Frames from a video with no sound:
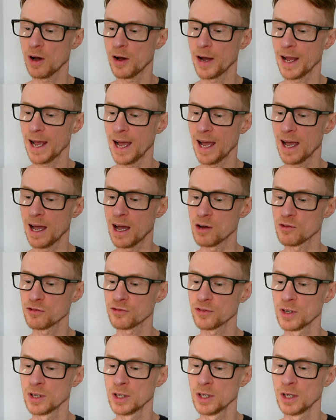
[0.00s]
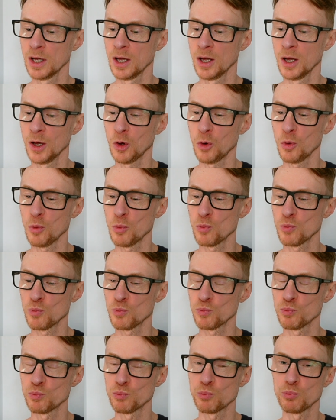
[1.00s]
I have,
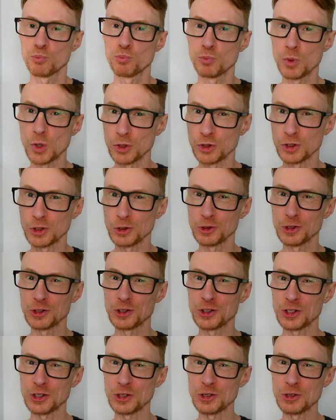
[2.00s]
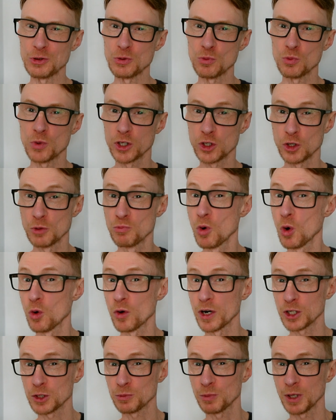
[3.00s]
but the other two, which are more
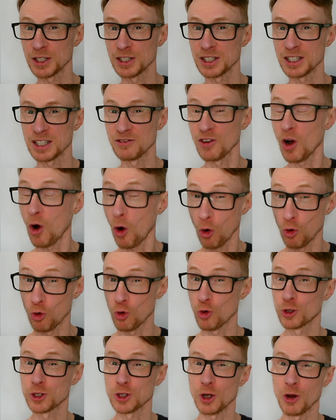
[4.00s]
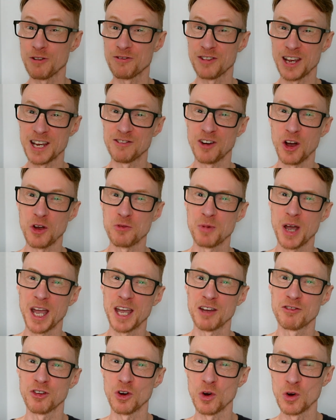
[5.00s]
expensive, are also
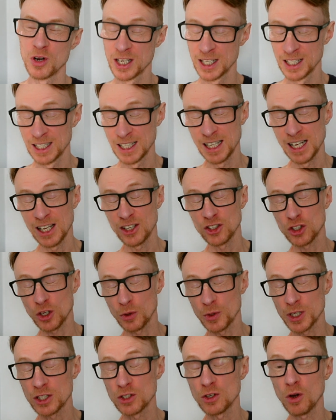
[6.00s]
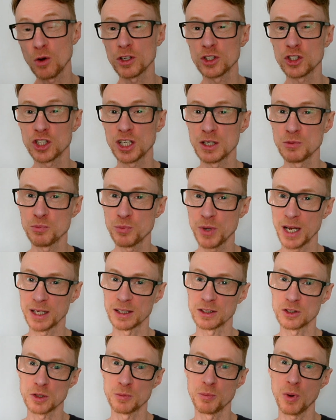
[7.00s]
Vivobarefoot. So it's not a cheap
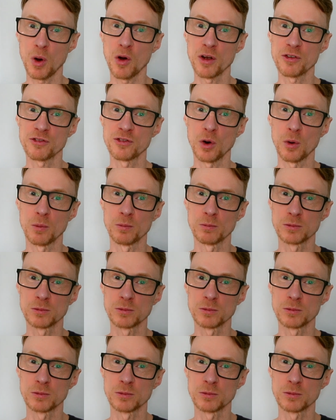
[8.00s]
brand to buy from.